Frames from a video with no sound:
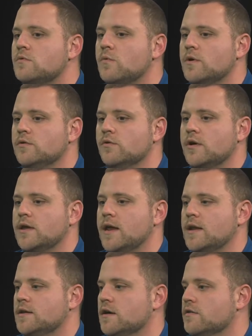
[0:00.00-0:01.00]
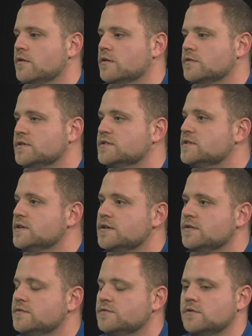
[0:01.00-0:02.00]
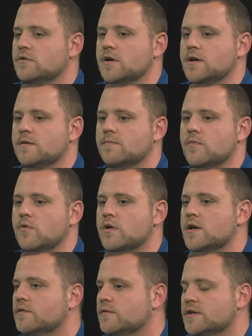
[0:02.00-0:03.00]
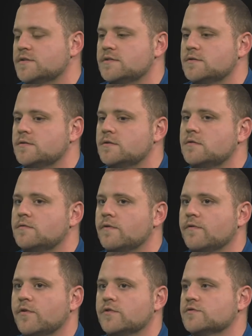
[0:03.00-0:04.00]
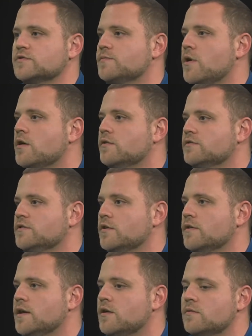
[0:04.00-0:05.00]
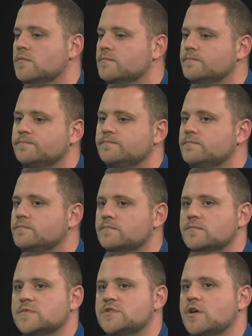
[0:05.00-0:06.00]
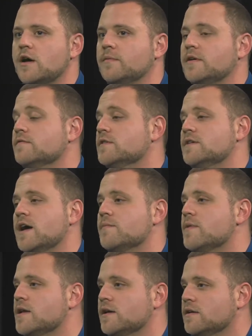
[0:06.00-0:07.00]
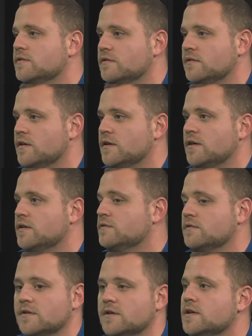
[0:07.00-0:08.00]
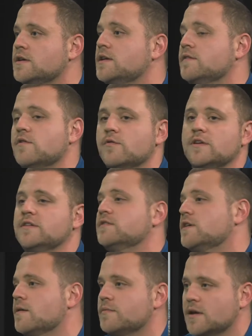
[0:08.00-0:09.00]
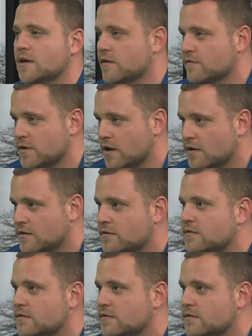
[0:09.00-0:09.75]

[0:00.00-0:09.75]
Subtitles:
when you look at any other disease or illness, first responders, they don't stop giving the diabetic insulin, even though he eats a cupcake every day.